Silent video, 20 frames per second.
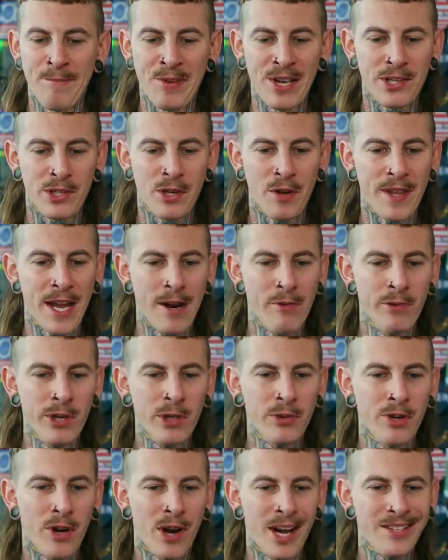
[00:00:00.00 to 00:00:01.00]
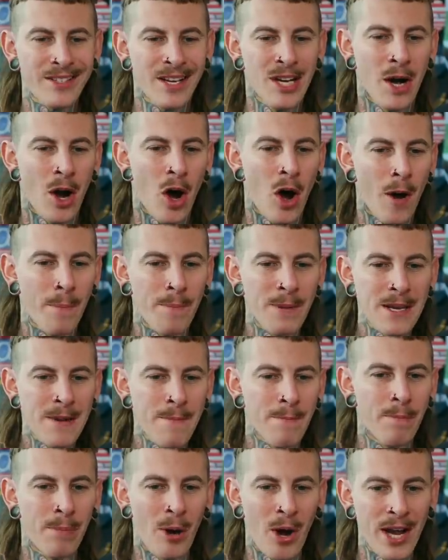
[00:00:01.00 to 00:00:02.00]
It's got that real nice hoppy
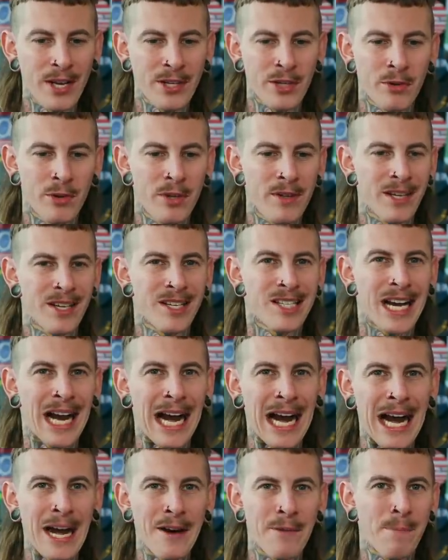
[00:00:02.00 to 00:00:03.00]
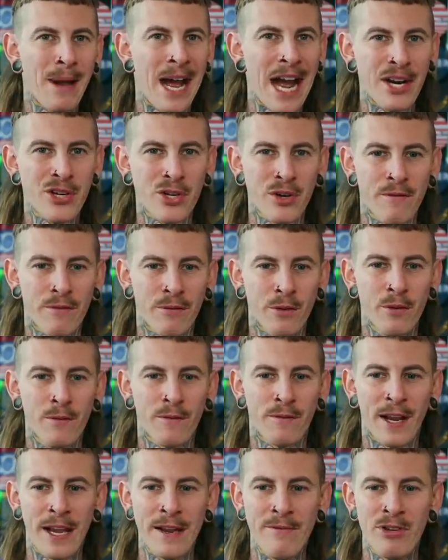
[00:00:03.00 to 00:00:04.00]
bite to it, the tart passion fruit
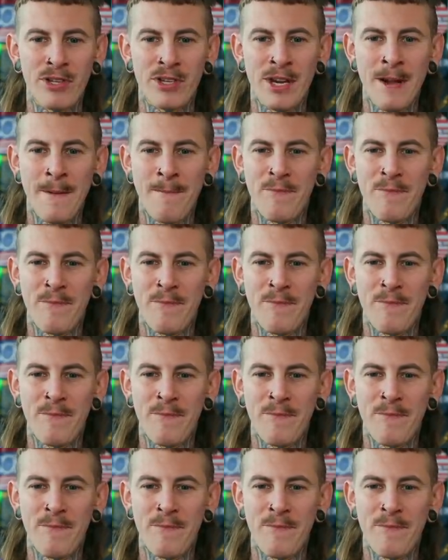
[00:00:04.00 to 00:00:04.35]
flavors.